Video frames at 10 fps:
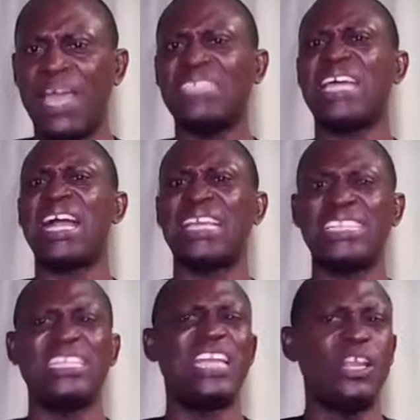birds are
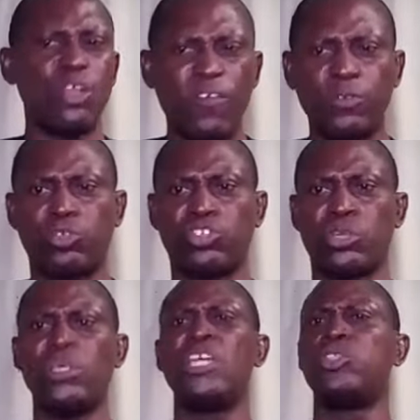getting enough
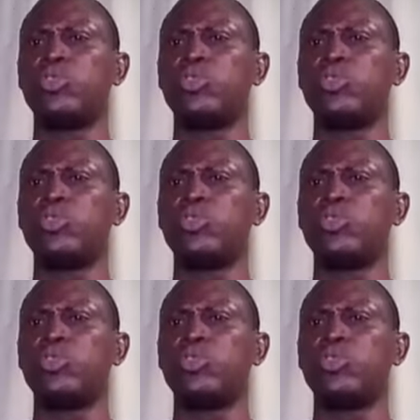nutrition